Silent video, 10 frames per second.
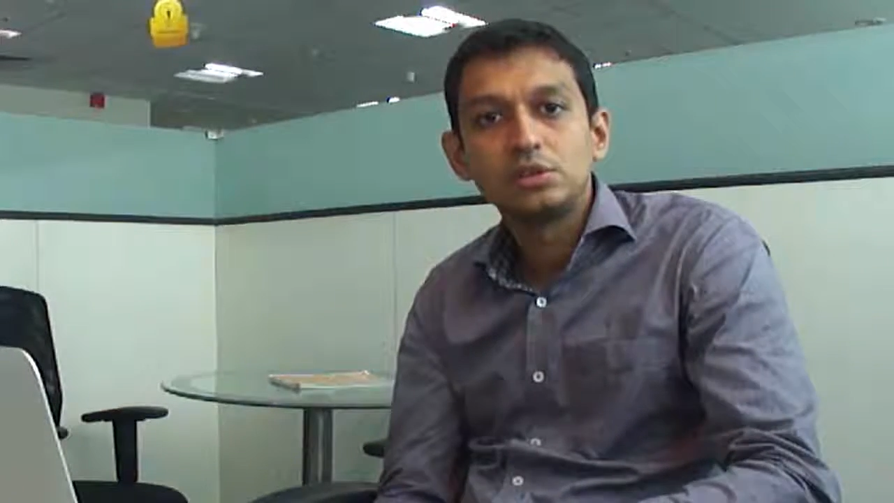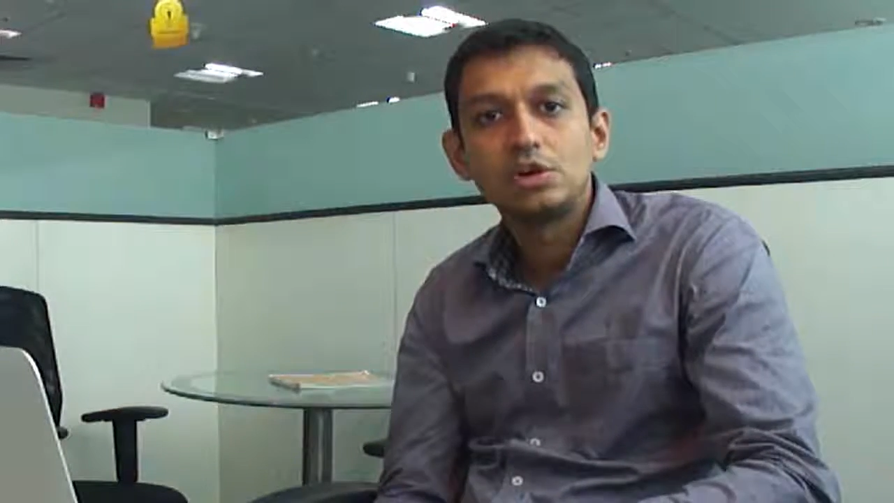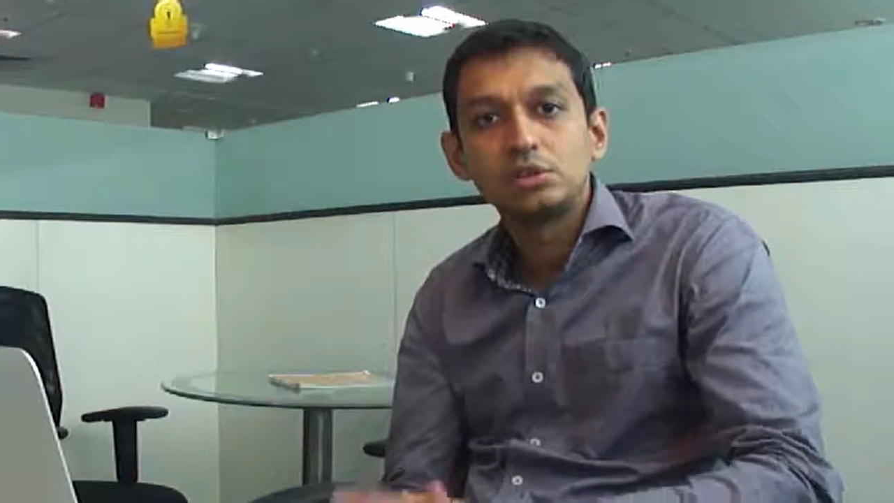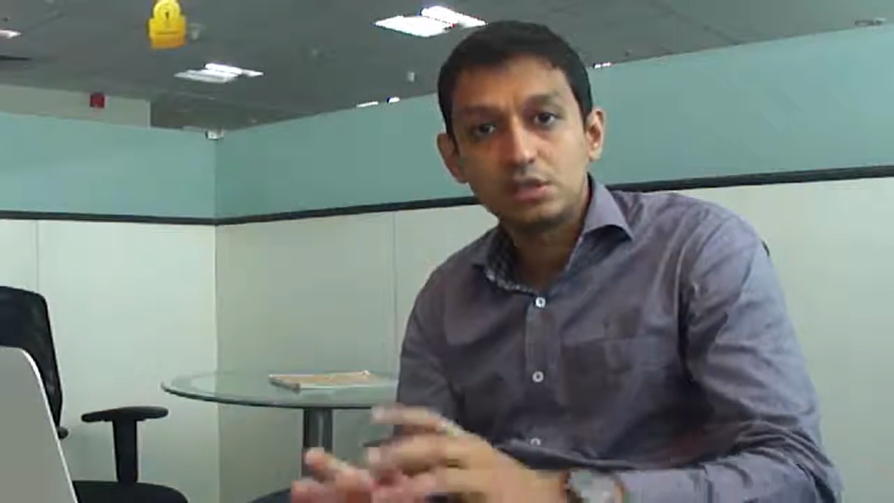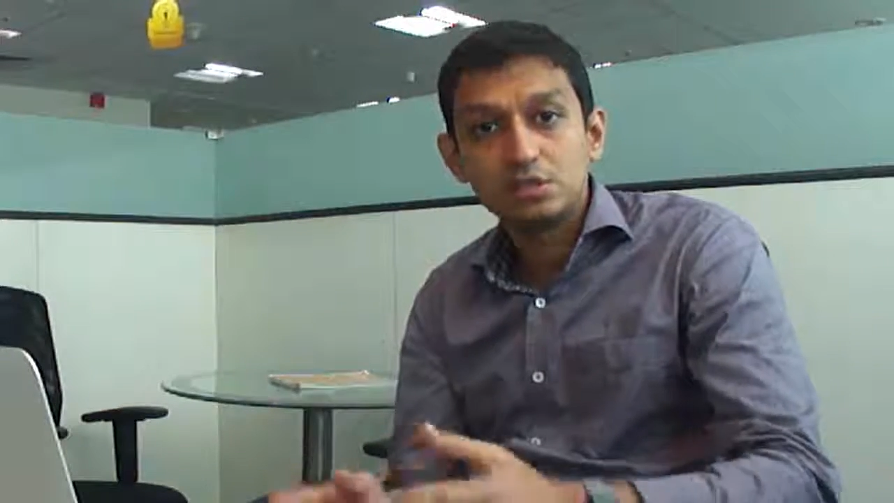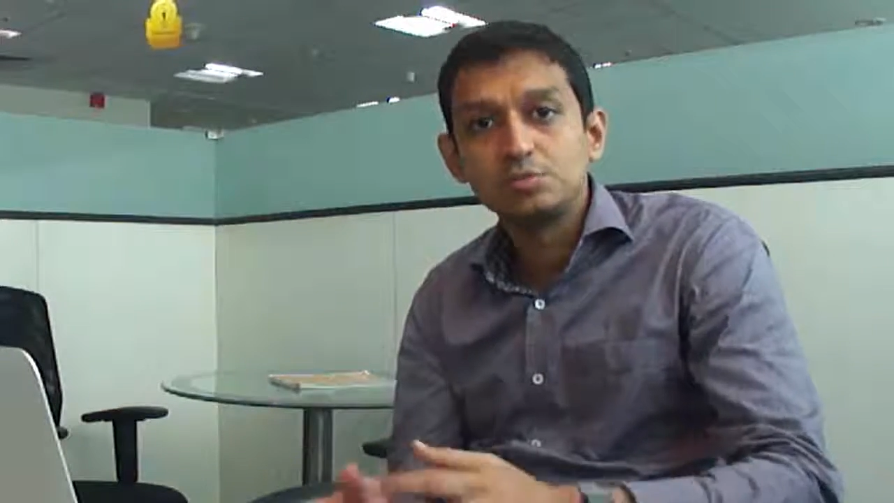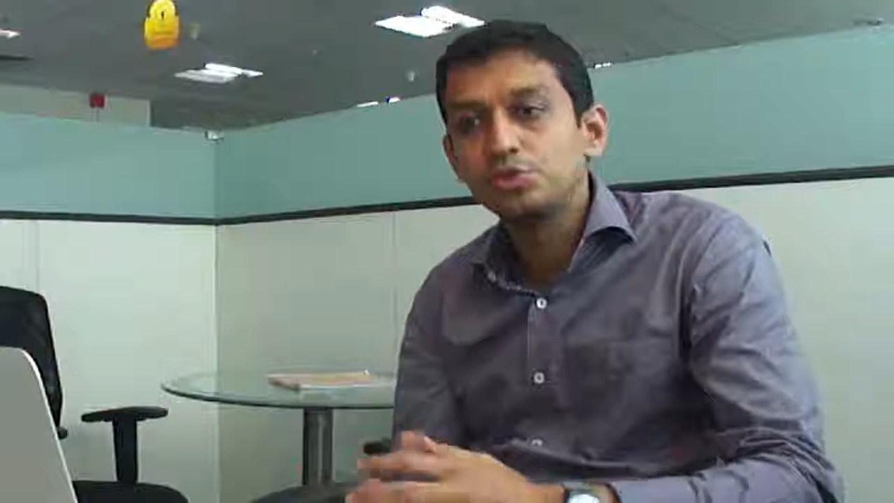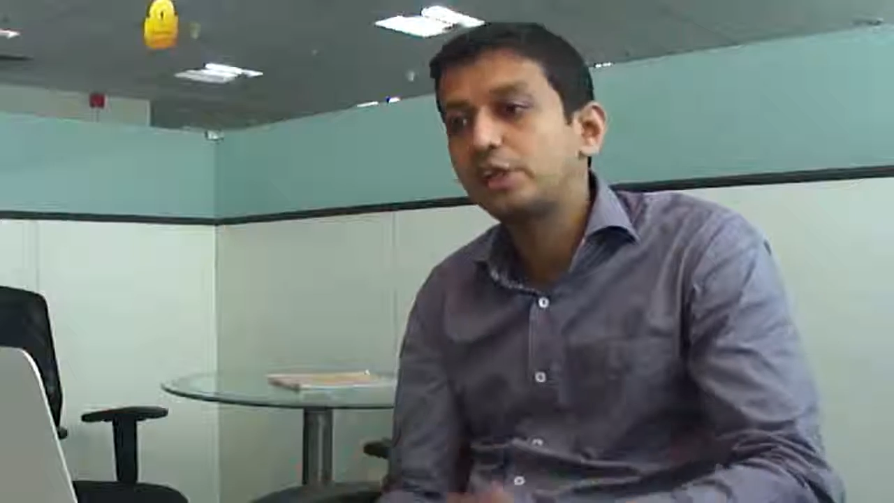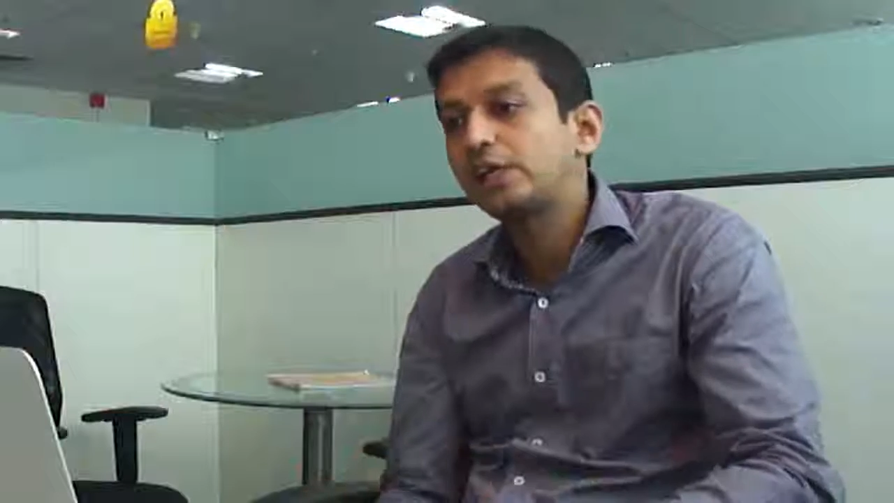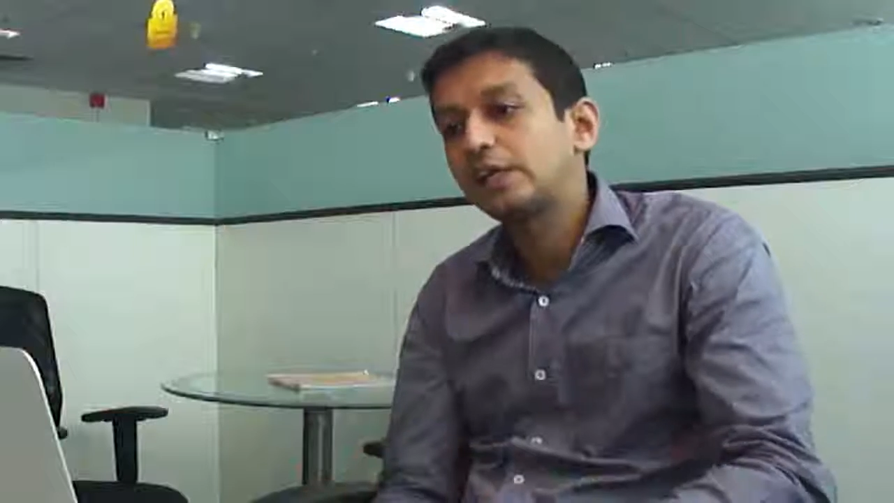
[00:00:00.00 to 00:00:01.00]
on this
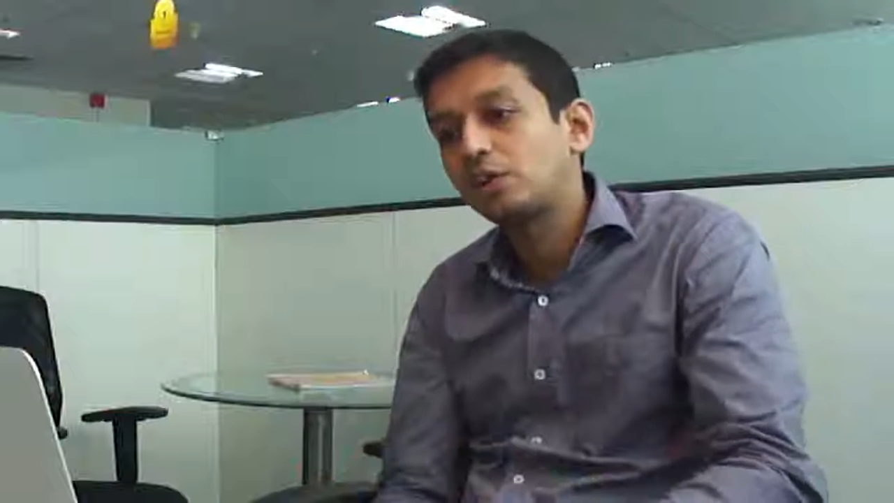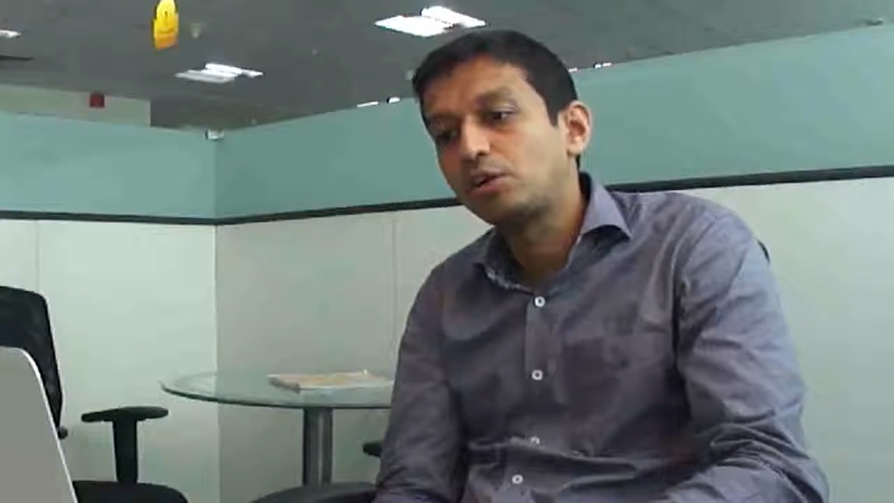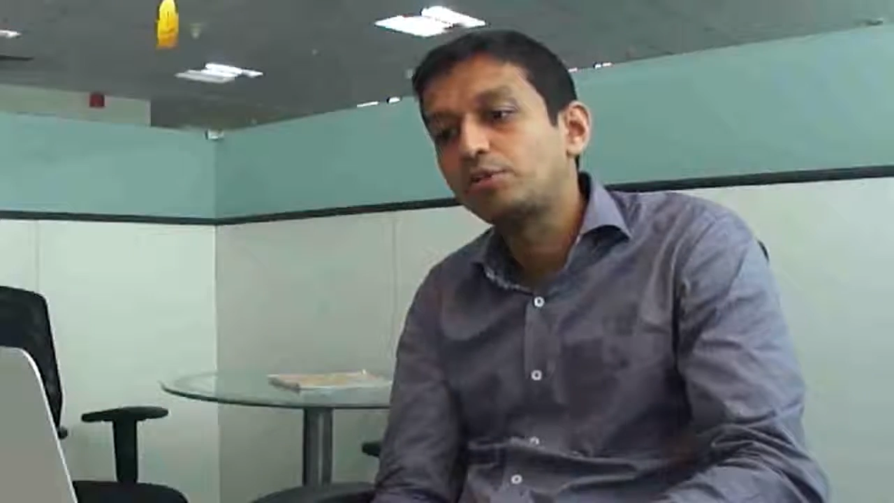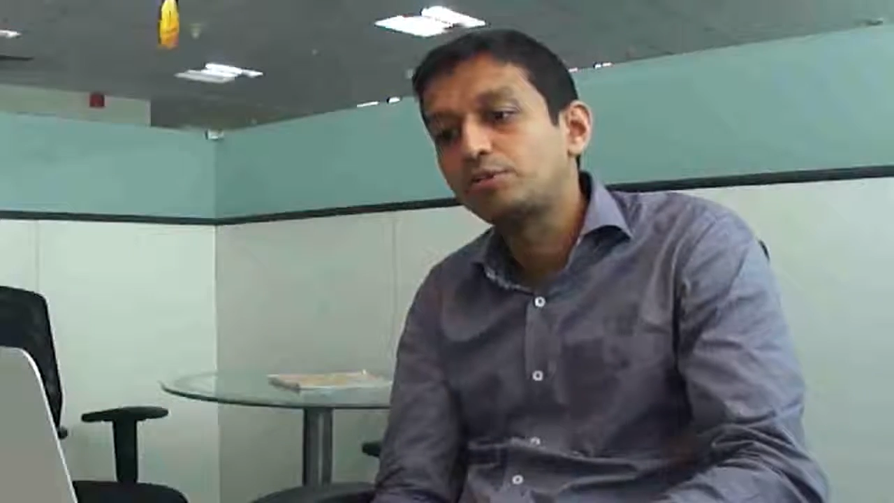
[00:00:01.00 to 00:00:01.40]
community and on